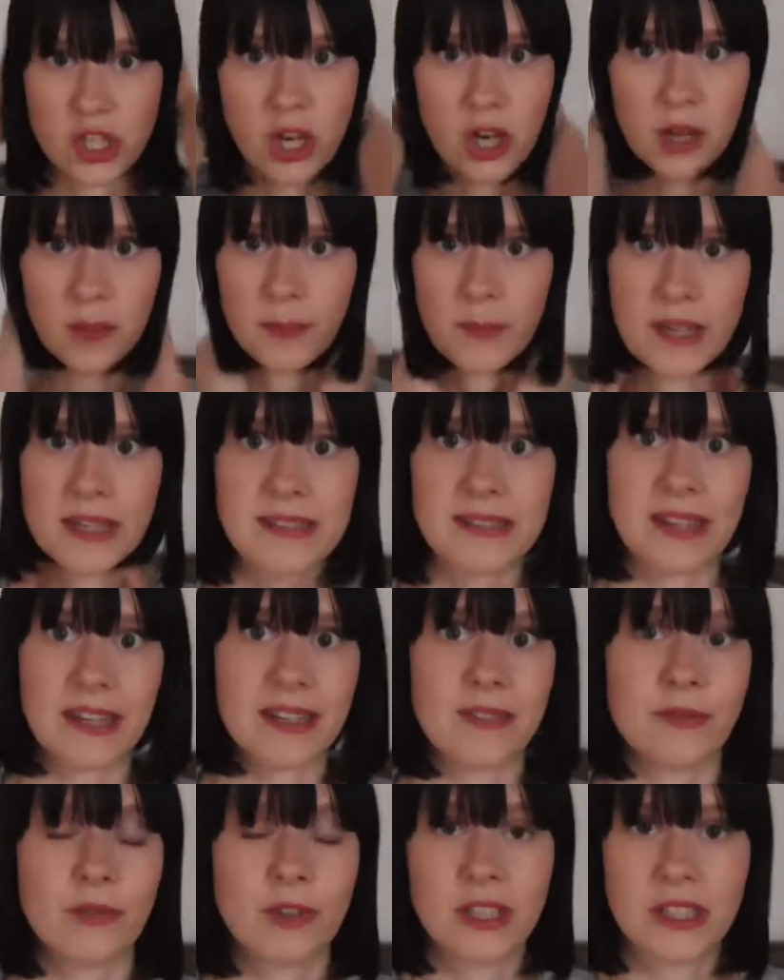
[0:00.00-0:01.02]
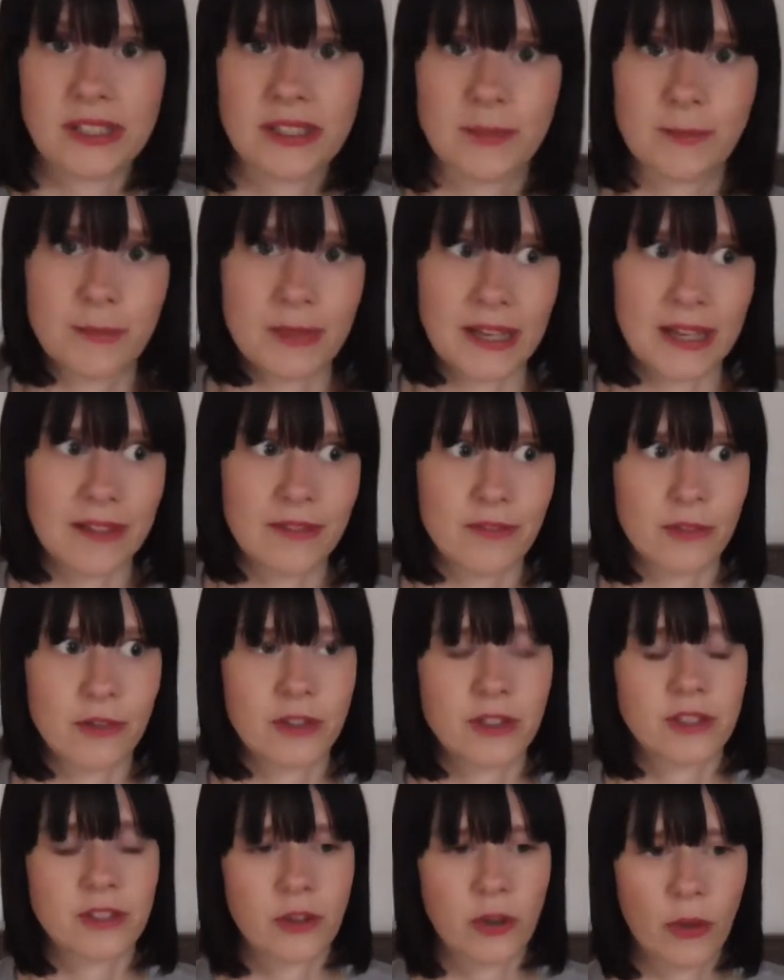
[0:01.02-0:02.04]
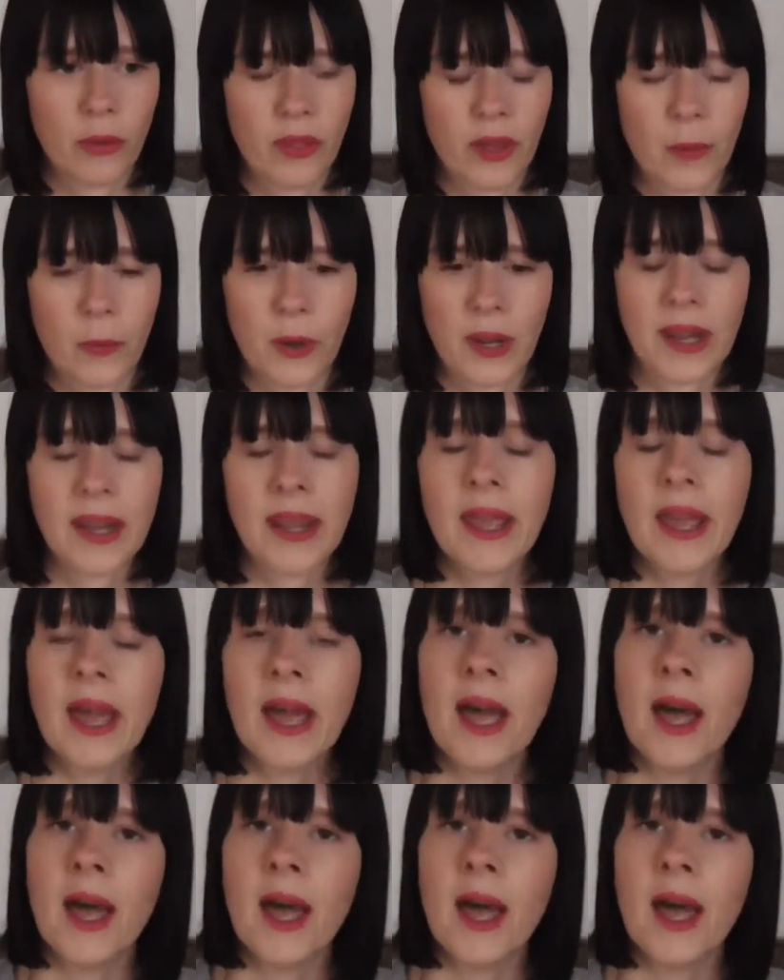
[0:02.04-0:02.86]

a hot mess. I really didn't plan for it to go that way.